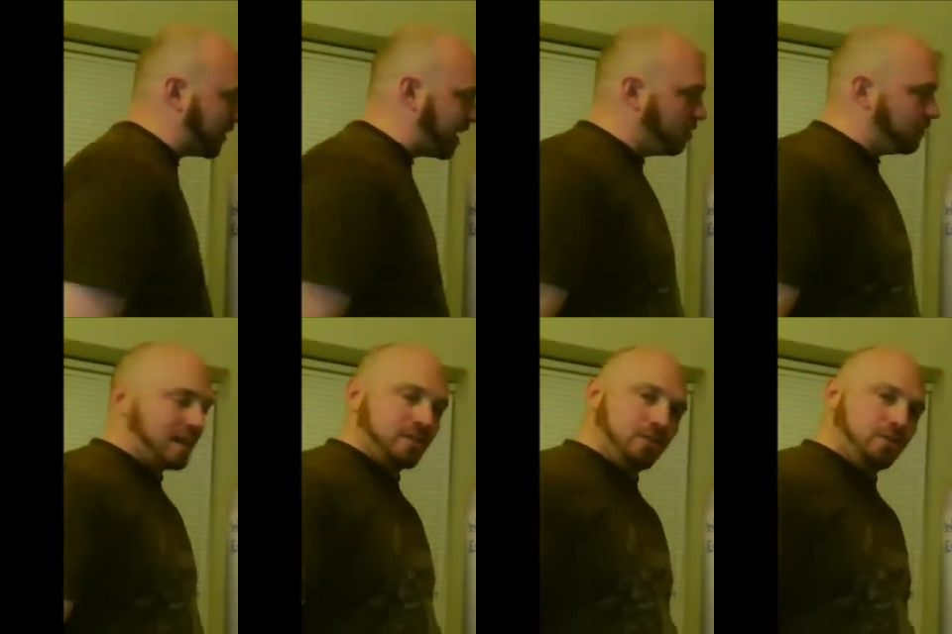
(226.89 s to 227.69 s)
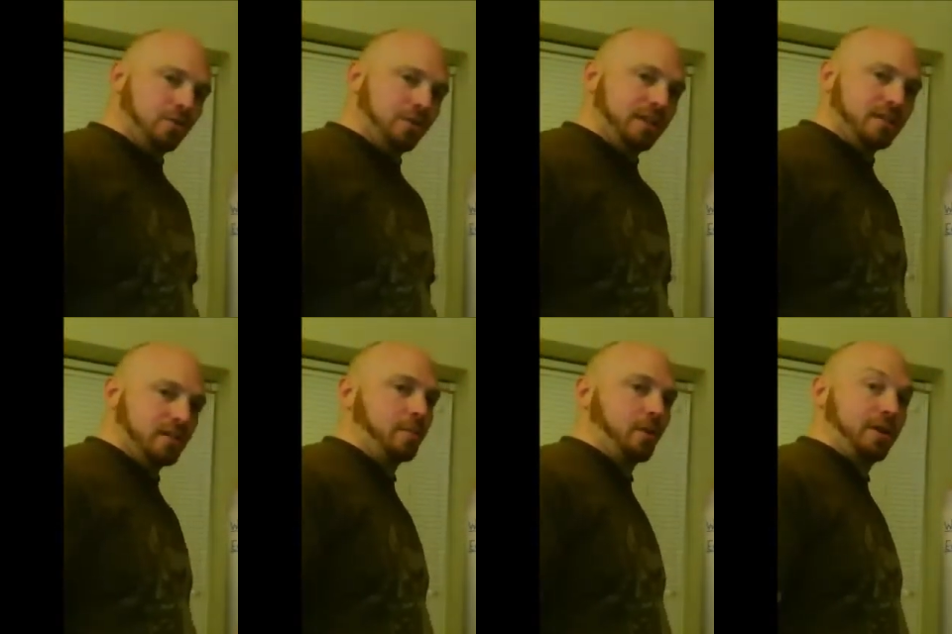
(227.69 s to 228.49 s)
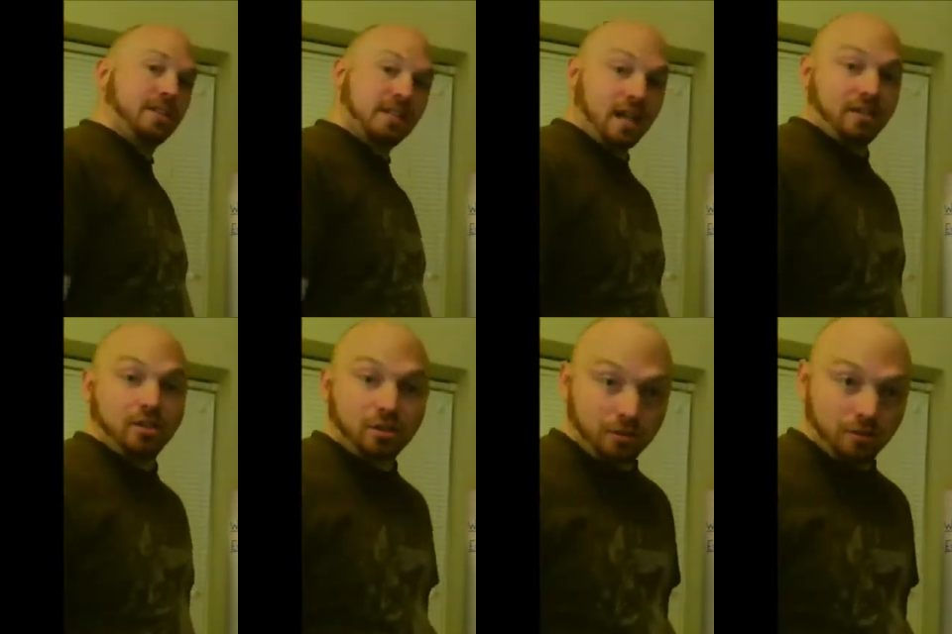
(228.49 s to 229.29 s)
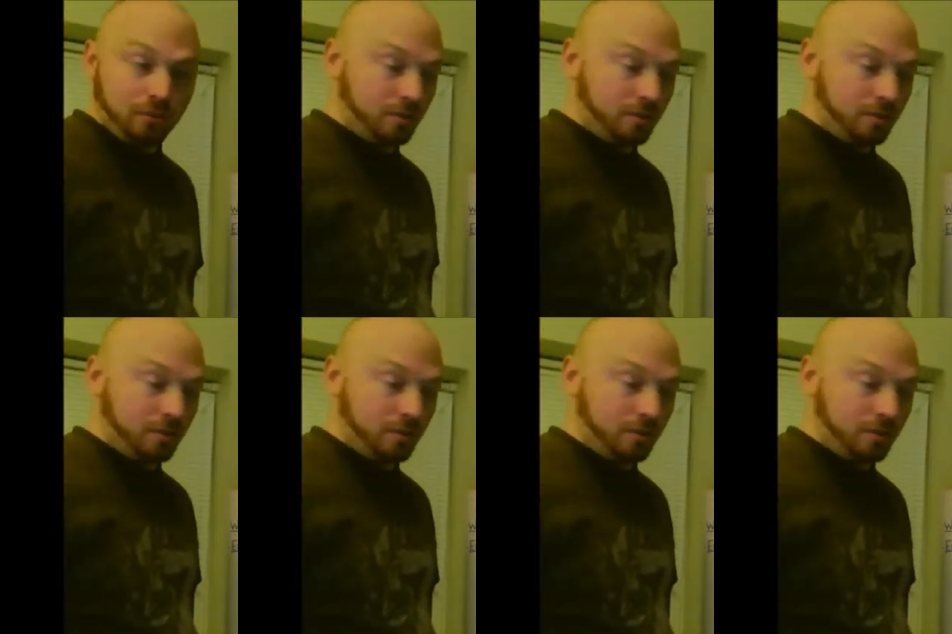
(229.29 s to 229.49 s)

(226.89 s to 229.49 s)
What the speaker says: The value of that 2 in this number is not 2